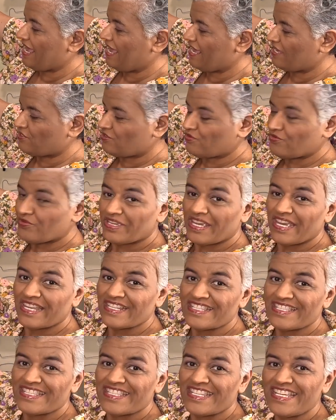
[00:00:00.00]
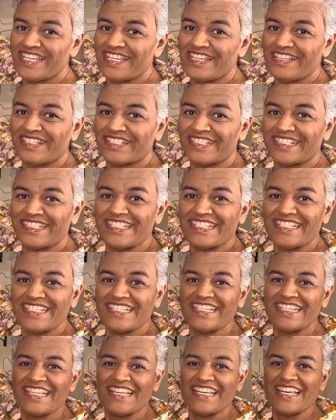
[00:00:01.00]
as you can see,
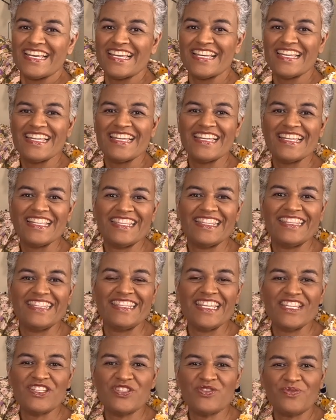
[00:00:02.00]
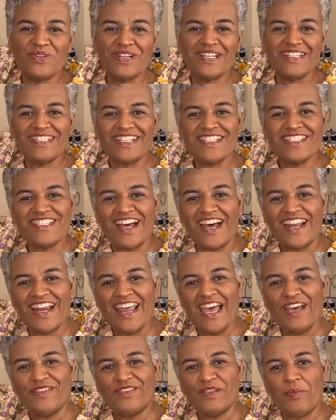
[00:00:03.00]
this one does not
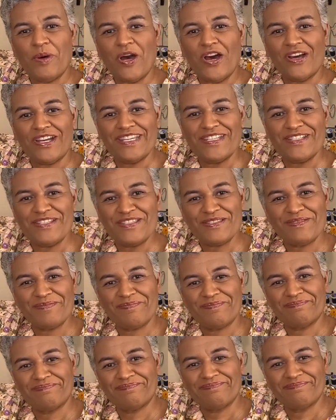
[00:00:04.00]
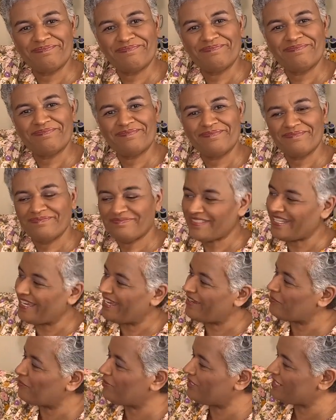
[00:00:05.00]
have the pockets.
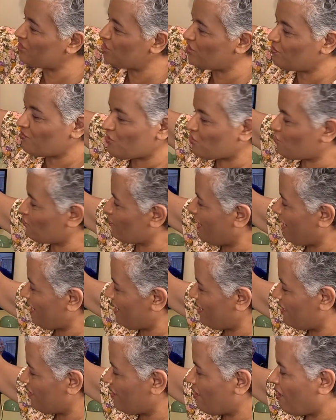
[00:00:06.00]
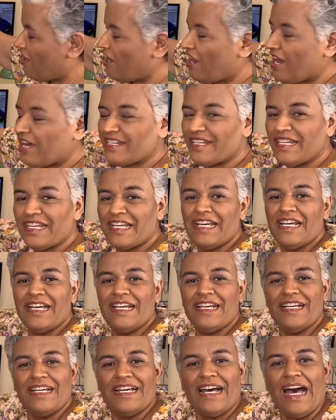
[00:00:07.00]
Yeah, when she was trying it on,
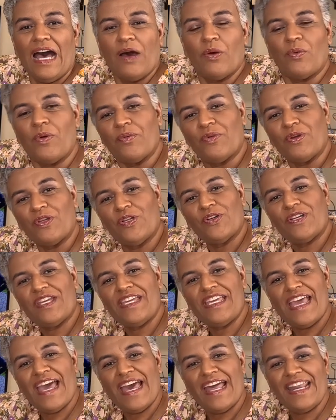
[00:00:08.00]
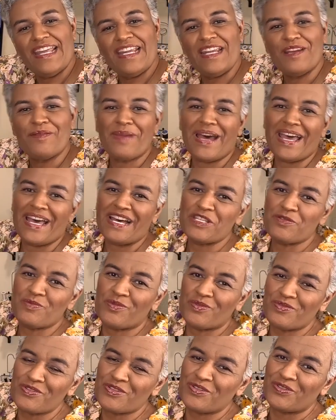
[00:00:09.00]
we were looking at it and my
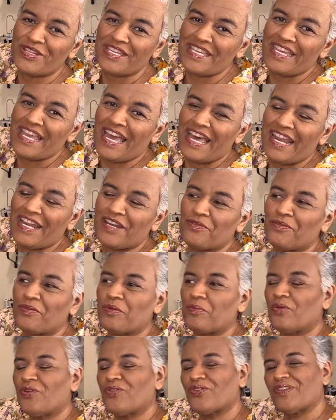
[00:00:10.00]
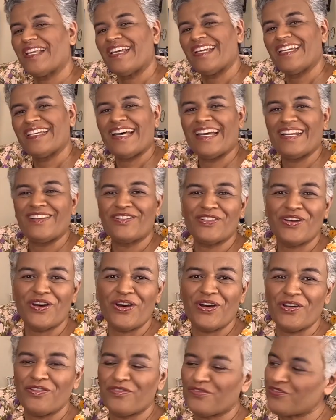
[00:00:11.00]
husband was looking at it and we were both like, I don't
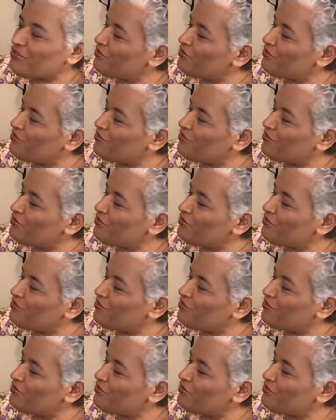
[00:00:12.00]
know if you